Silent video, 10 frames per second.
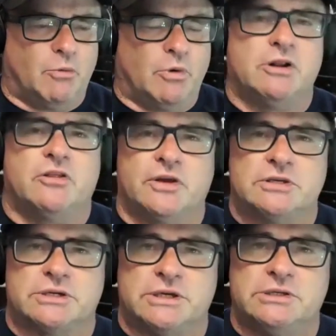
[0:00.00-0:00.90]
of the
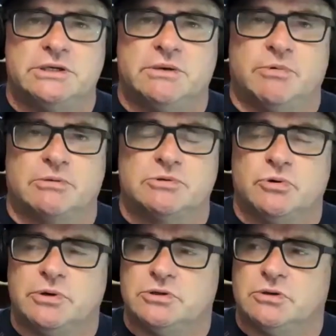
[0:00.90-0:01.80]
things I said to him when I was
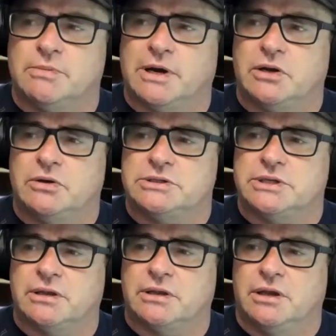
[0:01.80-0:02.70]
talking to him, I noticed
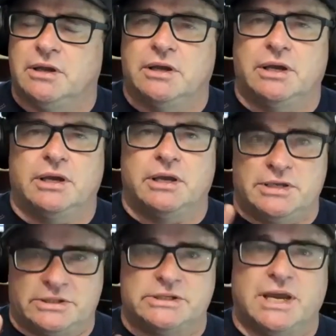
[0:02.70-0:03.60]
that
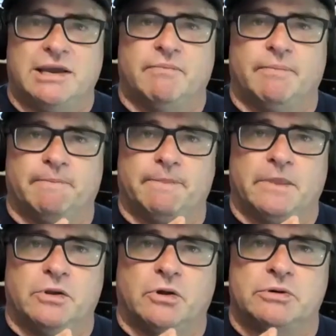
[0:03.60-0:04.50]
he's the same.
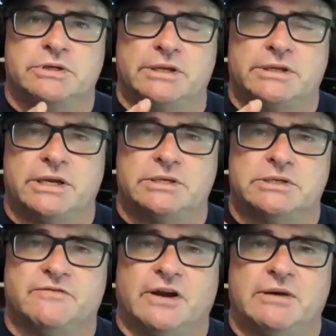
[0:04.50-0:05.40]
You know, take
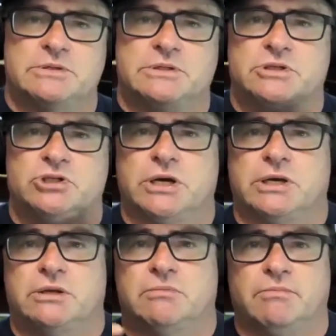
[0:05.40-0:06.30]
his famous
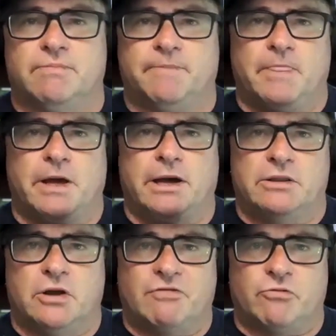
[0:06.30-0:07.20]
chicken
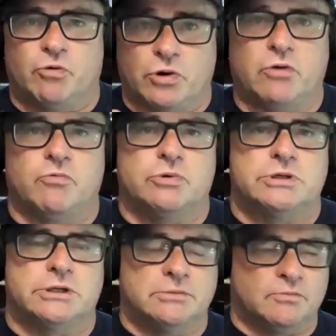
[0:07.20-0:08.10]
knife through coat
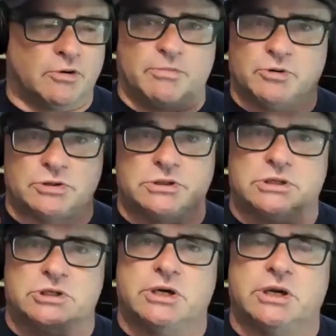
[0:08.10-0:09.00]
routine, where he produces a
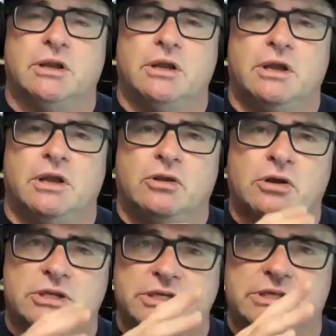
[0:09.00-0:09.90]
chicken. You
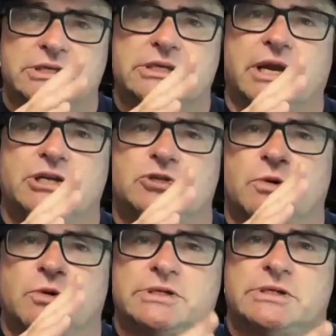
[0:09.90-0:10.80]
can see the stages
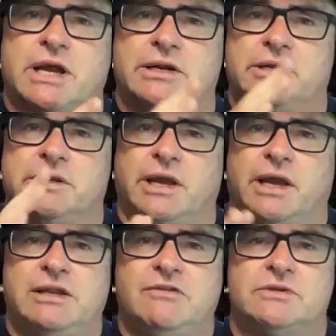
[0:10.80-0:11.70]
where it started,
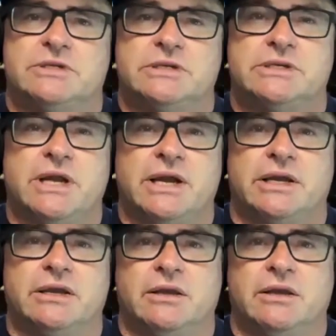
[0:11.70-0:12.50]
and even to today,